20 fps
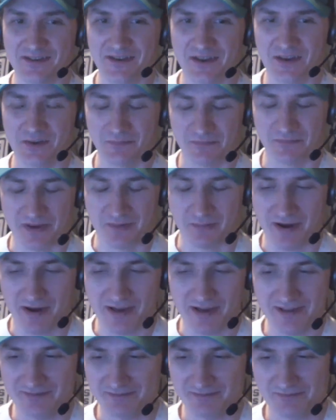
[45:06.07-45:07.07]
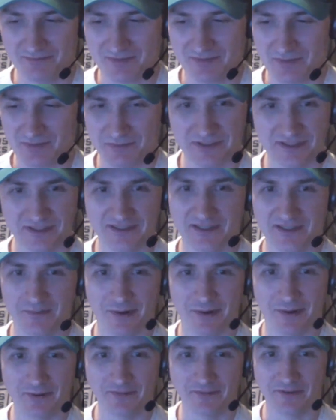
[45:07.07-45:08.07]
Am I completely out of
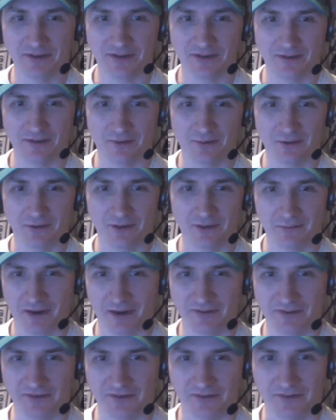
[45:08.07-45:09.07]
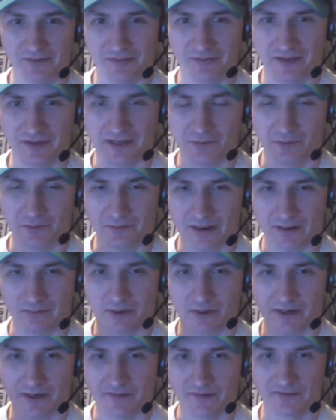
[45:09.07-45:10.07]
bounds here, or am I just thinking with my
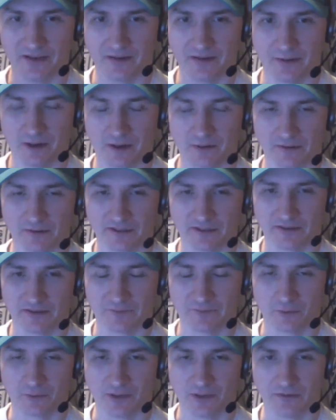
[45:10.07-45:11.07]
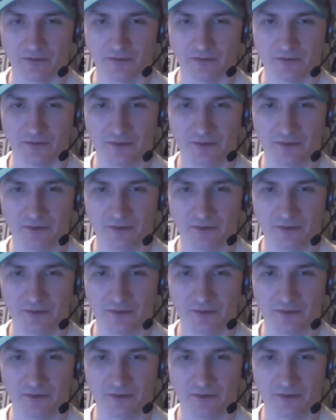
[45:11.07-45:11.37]
brain instead of my heart like everyone else?